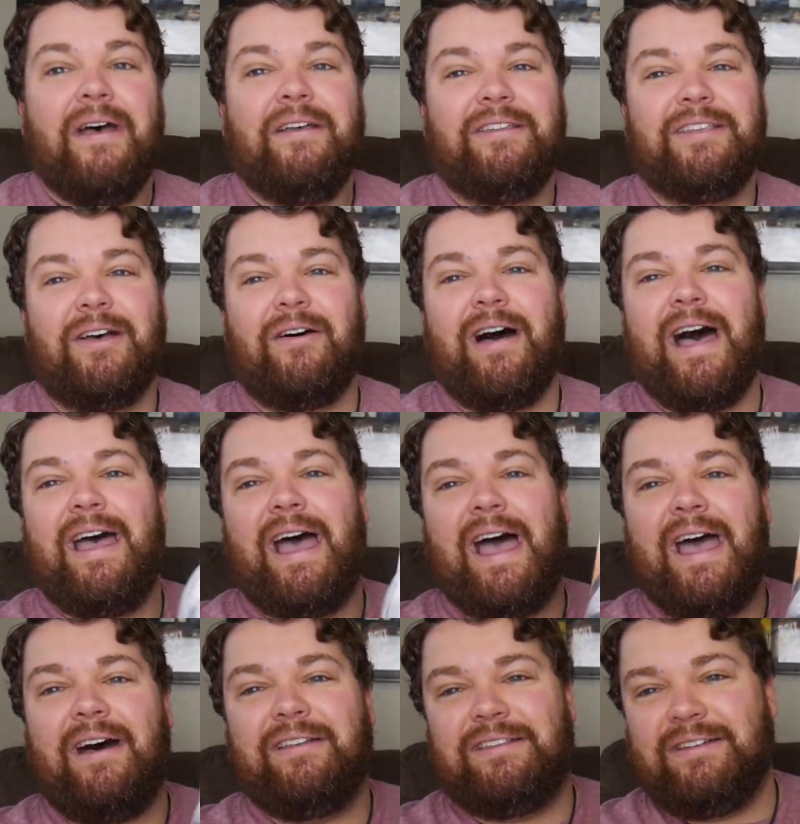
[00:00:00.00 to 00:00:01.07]
So I,
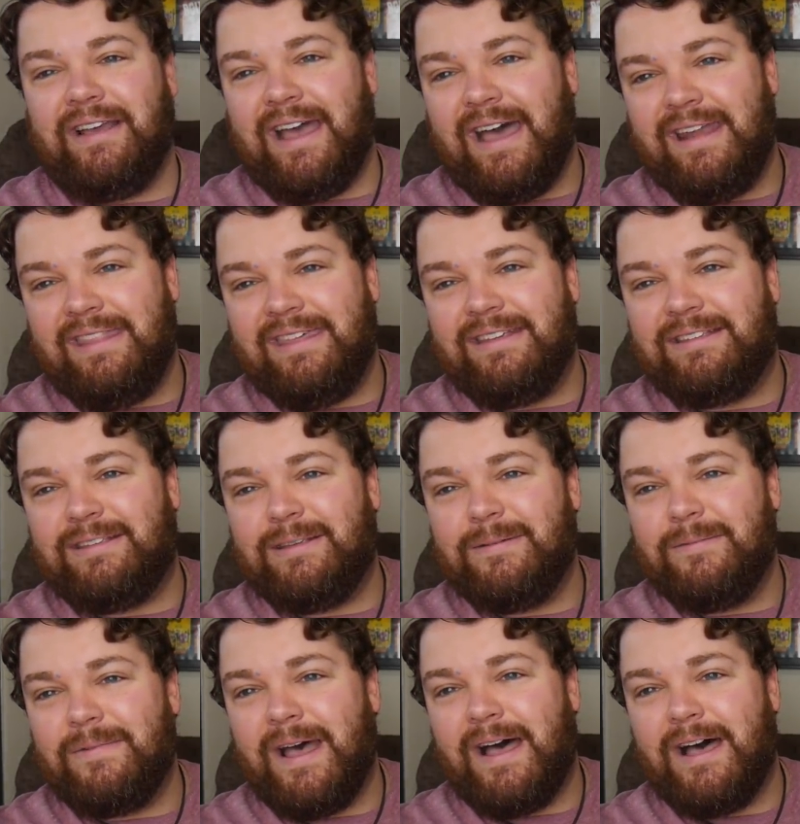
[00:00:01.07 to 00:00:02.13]
I also got this
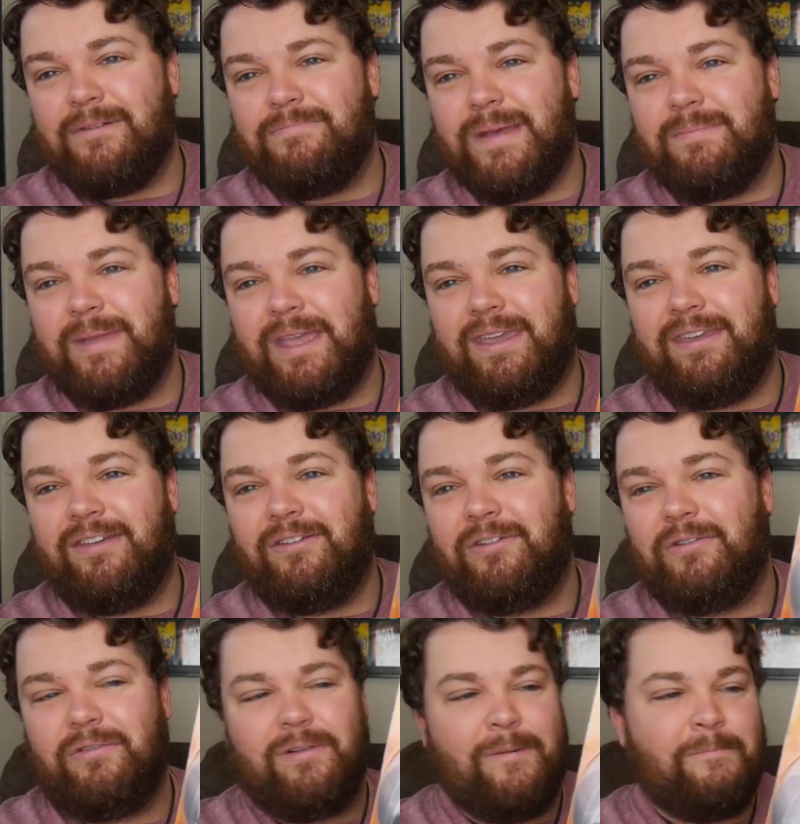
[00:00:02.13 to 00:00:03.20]
uh,
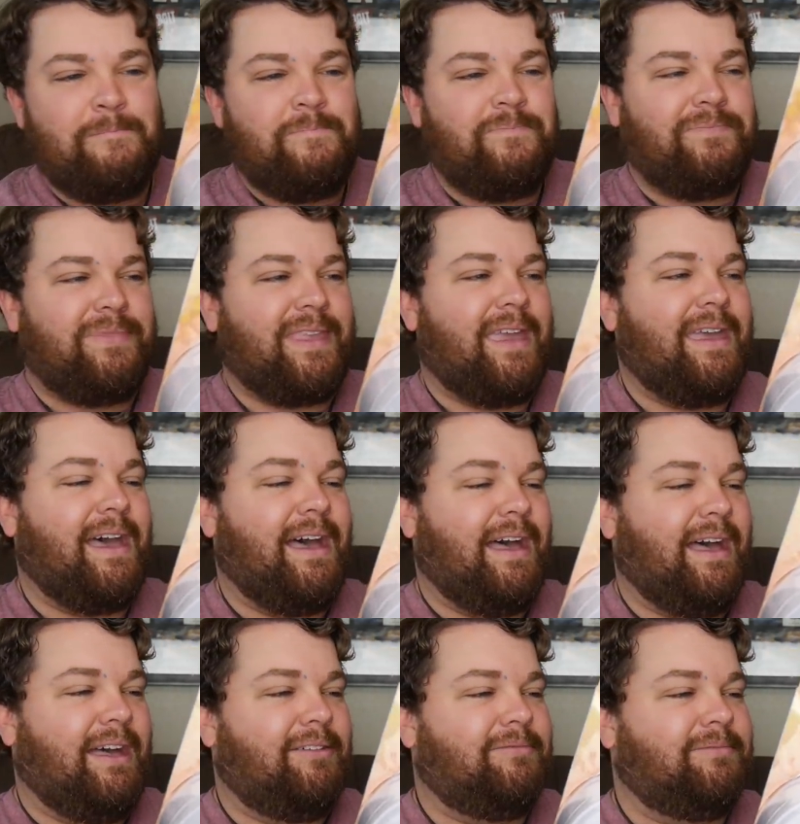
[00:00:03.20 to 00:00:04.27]
Mimikyu
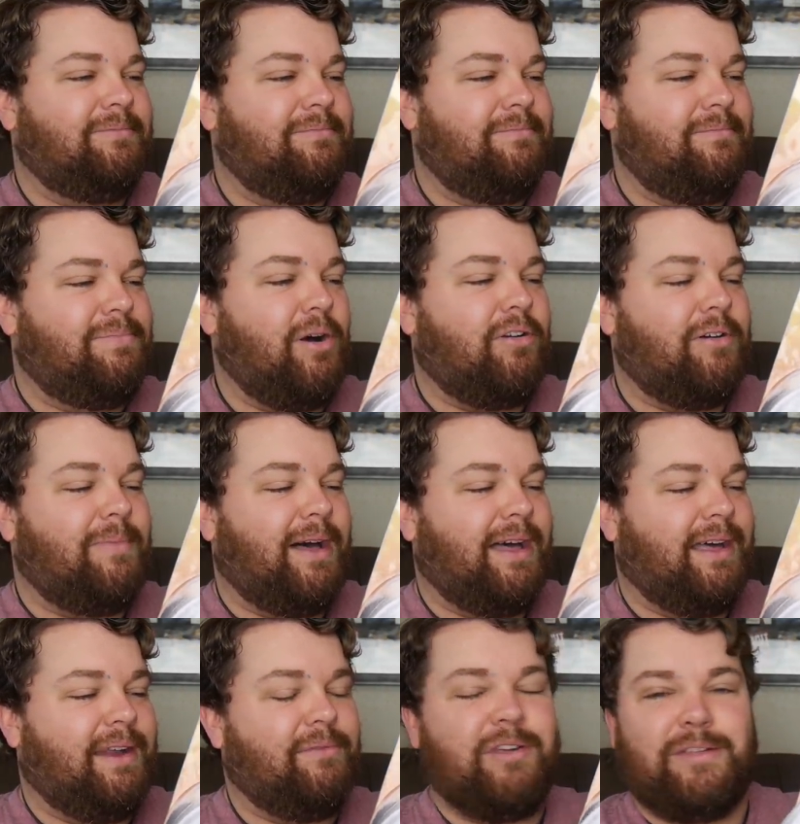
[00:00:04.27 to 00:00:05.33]
uh,
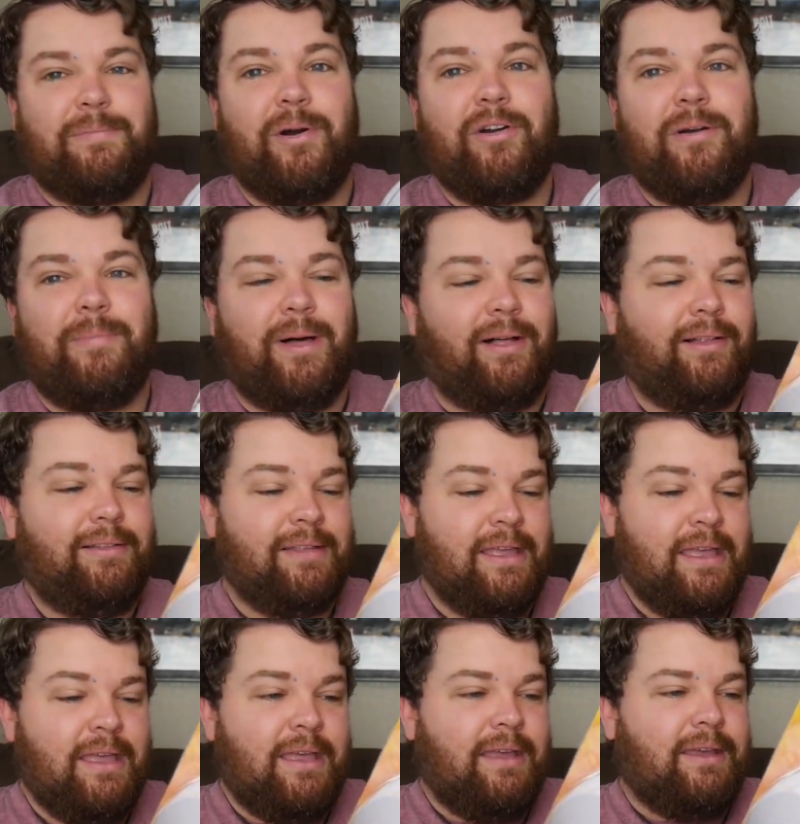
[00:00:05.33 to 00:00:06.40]
Pokemon with a Pokeball
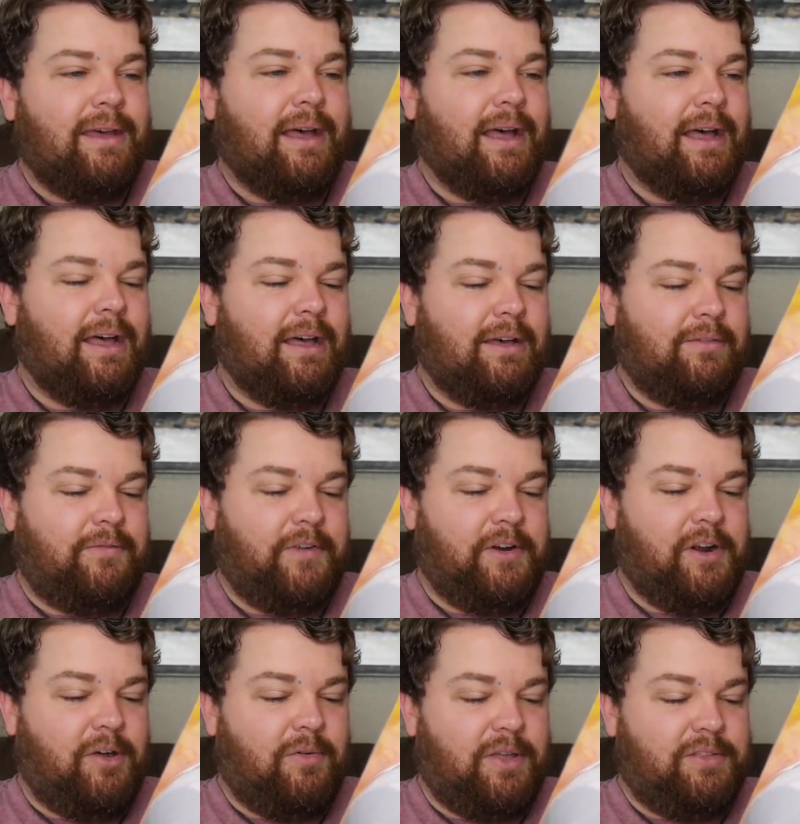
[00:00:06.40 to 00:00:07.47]
uh, for
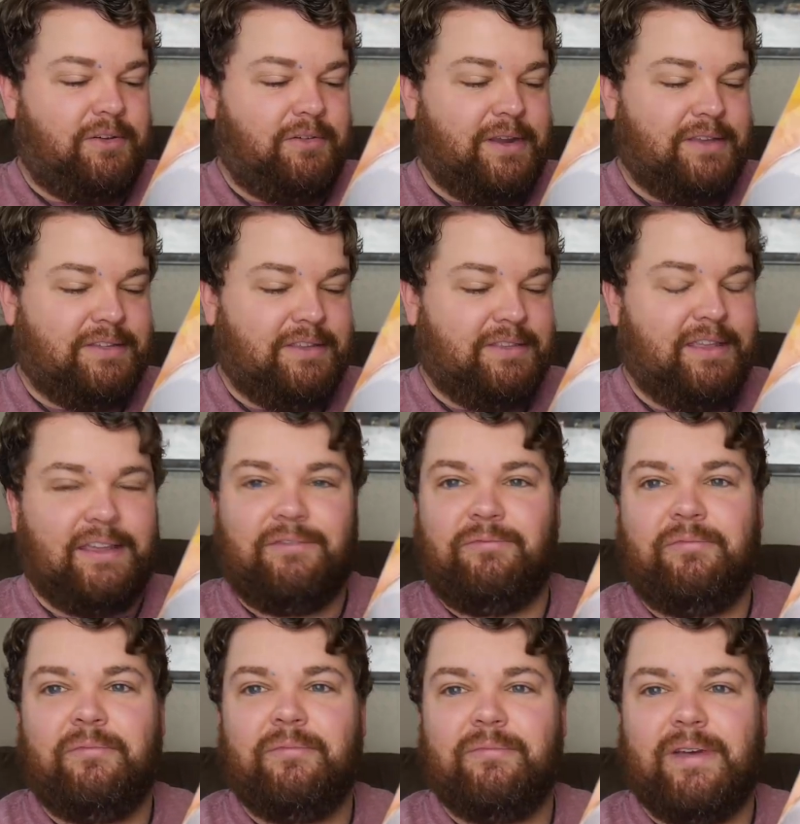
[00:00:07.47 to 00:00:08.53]
no other reason
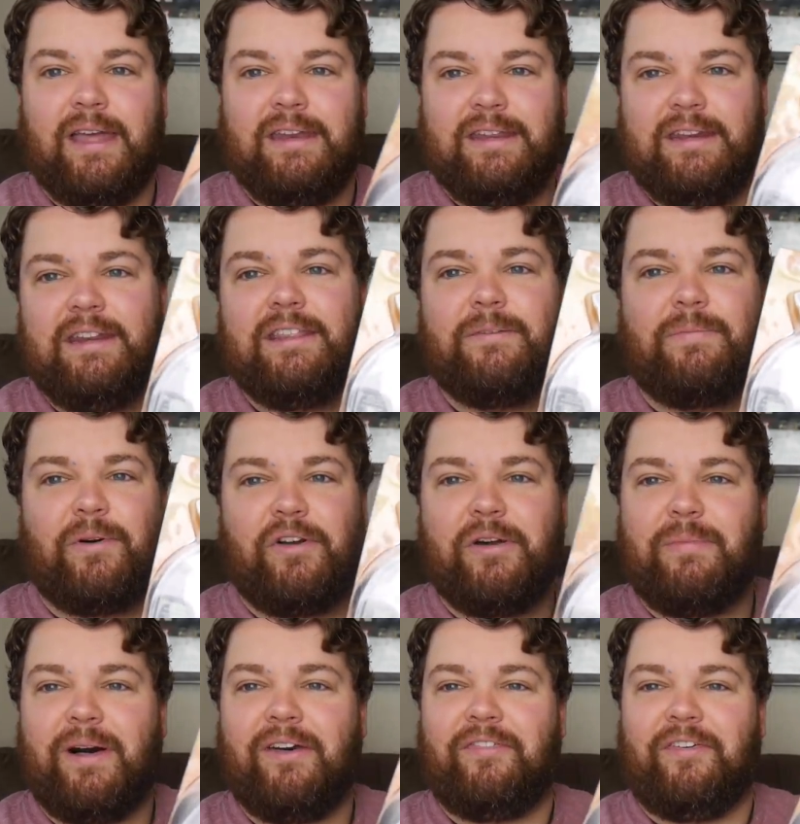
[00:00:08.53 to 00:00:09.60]
than I needed the
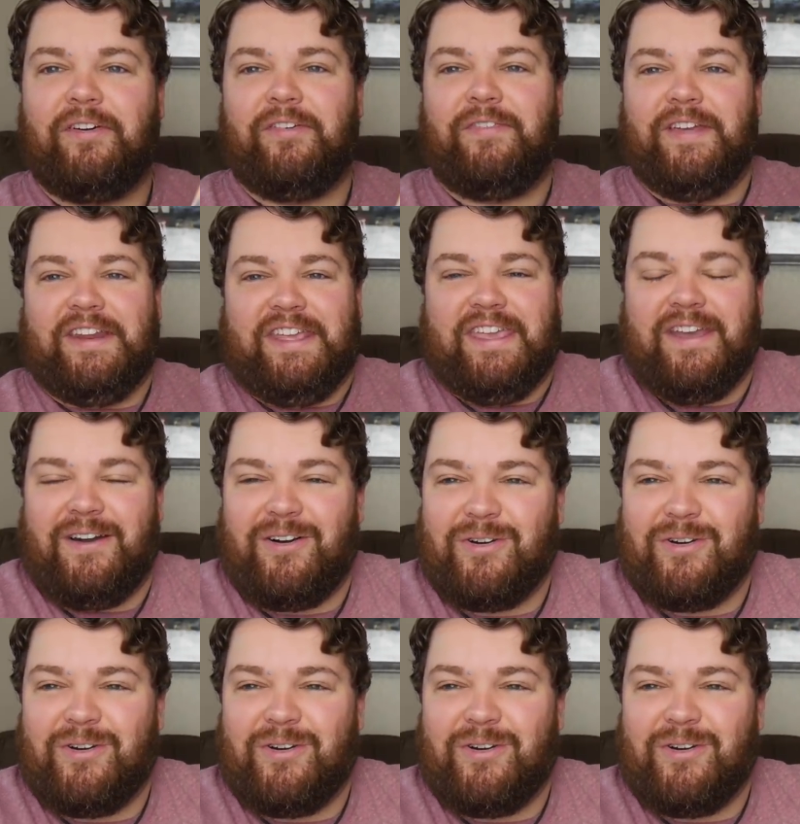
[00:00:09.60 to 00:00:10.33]
Pokeball for a video.